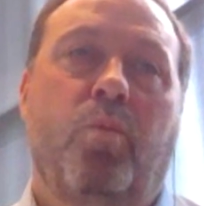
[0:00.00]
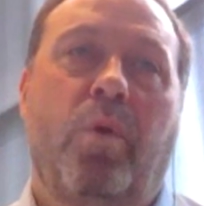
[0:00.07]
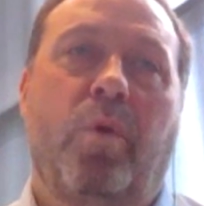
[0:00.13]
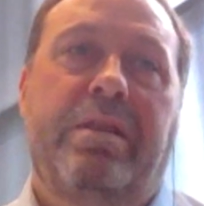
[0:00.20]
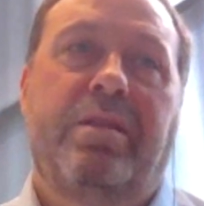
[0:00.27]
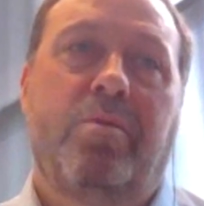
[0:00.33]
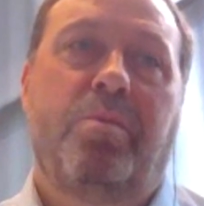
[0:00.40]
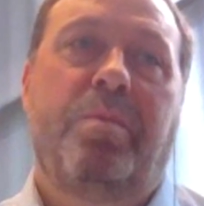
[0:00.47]

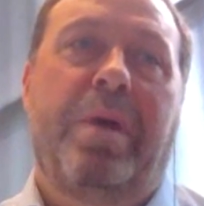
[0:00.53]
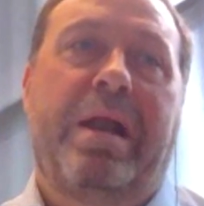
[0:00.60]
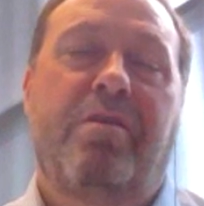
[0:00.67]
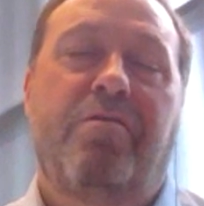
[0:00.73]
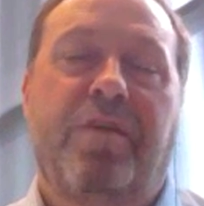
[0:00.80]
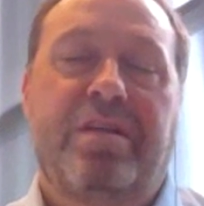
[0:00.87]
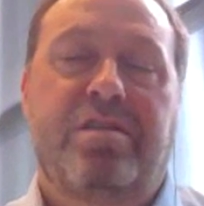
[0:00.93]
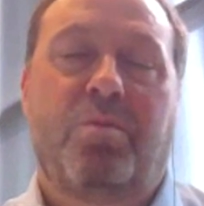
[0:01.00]
with the
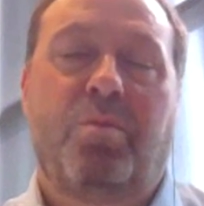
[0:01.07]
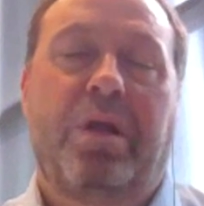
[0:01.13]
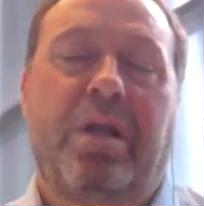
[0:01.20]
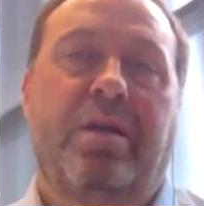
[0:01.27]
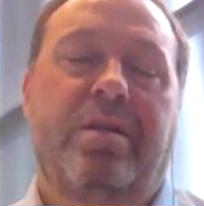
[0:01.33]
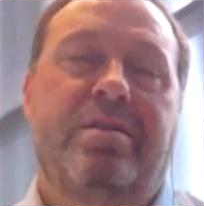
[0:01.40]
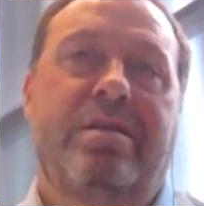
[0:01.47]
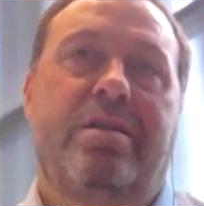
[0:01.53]
benefits of being
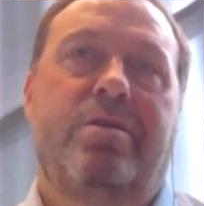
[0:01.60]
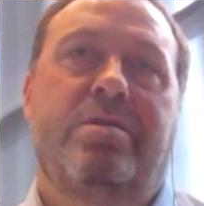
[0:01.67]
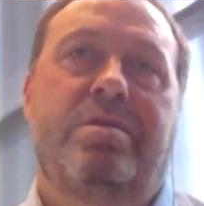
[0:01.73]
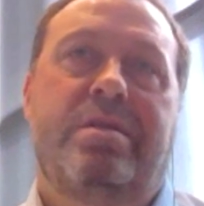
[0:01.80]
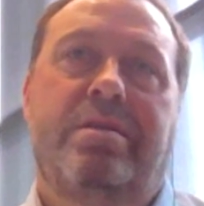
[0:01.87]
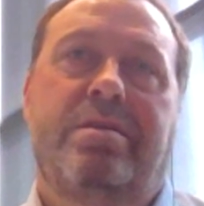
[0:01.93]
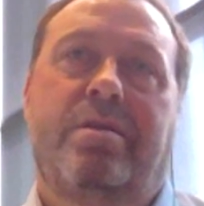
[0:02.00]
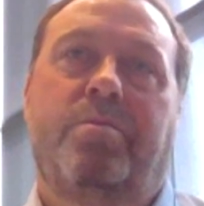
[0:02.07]
a continuous
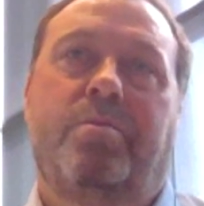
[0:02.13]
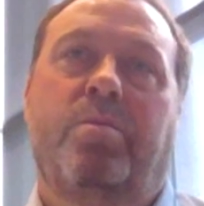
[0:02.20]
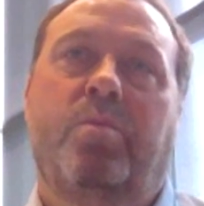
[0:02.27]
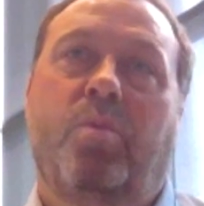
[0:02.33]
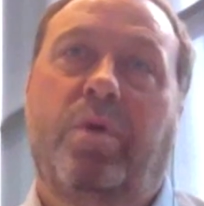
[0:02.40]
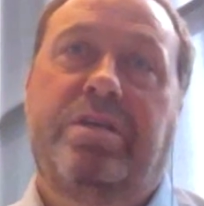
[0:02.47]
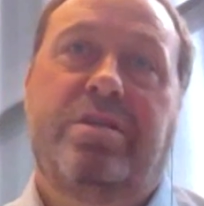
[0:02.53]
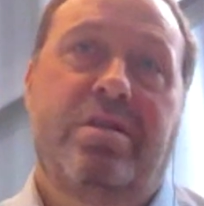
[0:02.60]
system,
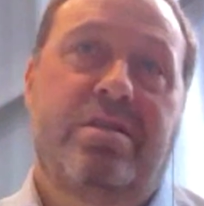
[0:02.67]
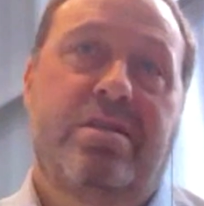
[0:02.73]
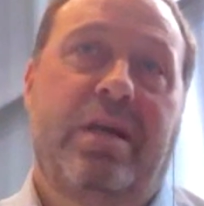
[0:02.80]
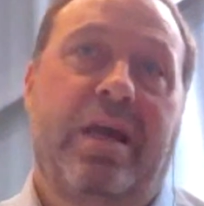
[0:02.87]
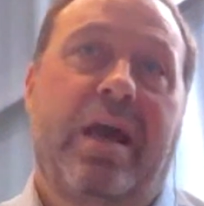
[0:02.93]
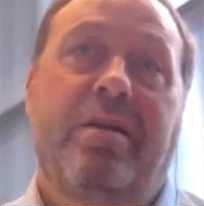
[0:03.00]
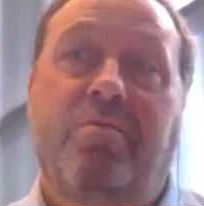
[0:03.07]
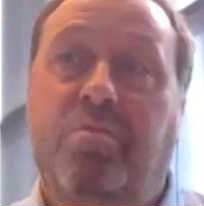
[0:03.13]
which is
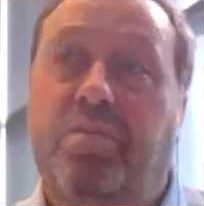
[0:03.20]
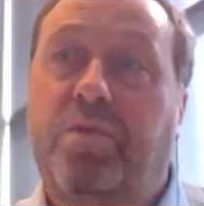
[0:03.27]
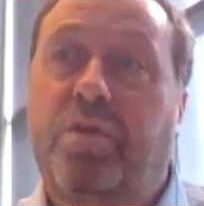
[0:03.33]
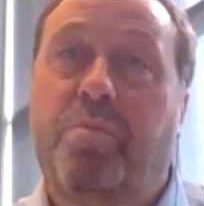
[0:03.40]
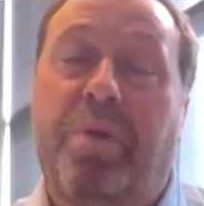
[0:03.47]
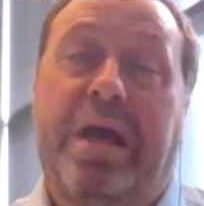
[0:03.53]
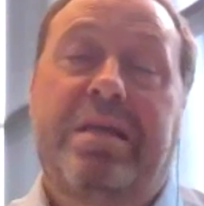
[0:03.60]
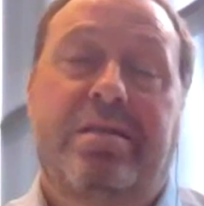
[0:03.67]
again
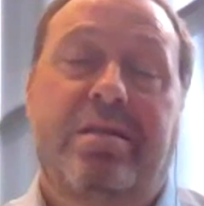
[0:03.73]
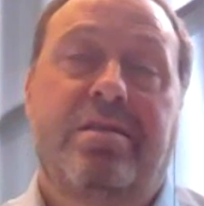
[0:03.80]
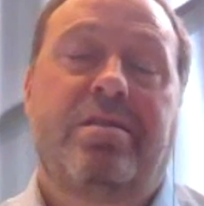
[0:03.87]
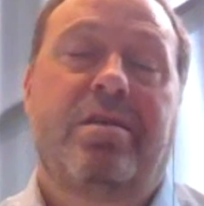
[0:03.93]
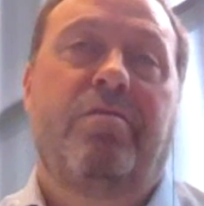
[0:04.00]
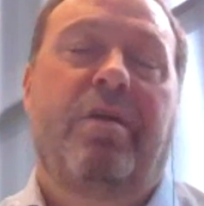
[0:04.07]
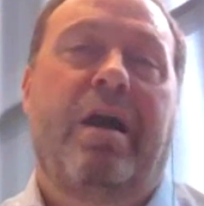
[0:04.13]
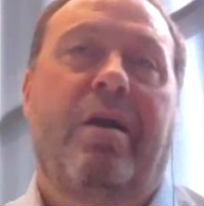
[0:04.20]
the
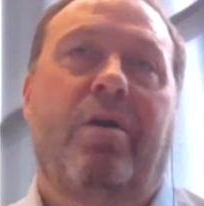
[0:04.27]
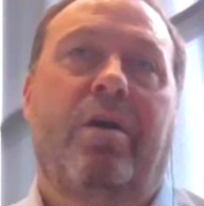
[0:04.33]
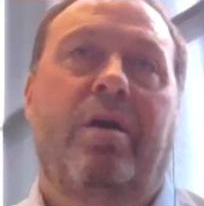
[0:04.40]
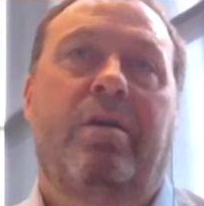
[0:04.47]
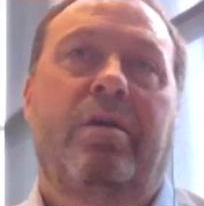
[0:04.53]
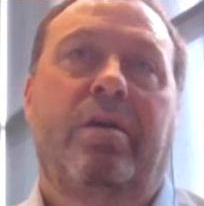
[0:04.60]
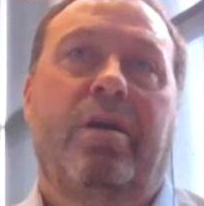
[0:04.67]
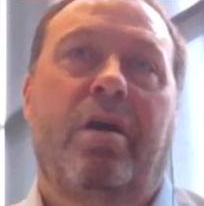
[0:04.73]
basis of our
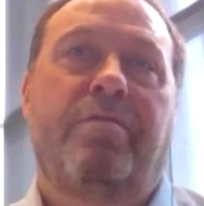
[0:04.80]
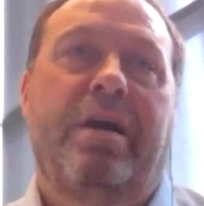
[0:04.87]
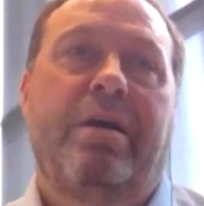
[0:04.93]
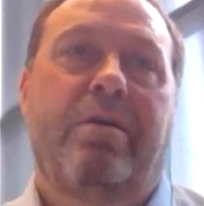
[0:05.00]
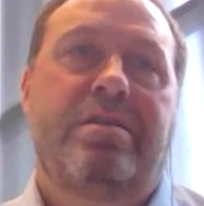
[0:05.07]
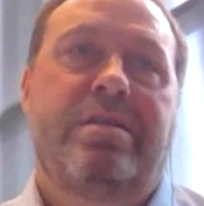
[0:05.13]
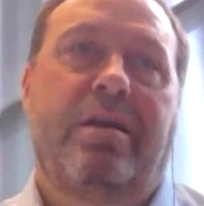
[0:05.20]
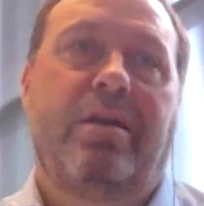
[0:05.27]

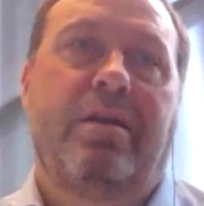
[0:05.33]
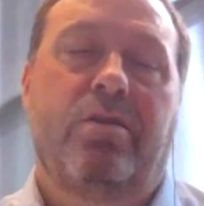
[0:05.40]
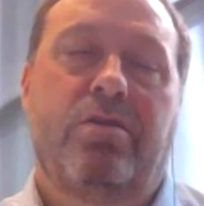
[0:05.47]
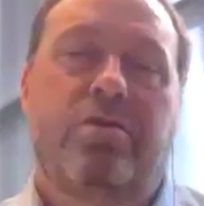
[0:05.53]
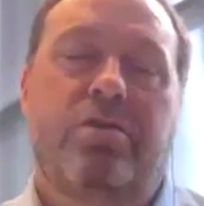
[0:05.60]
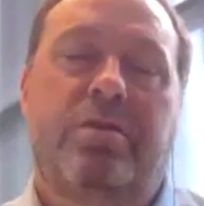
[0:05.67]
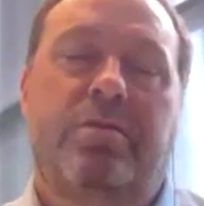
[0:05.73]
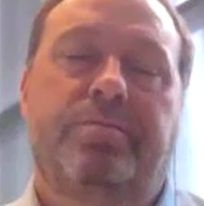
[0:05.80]

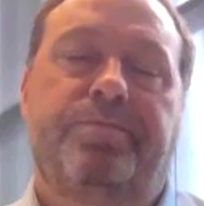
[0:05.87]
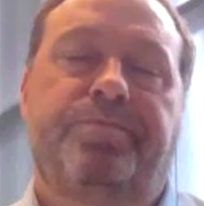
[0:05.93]
technology.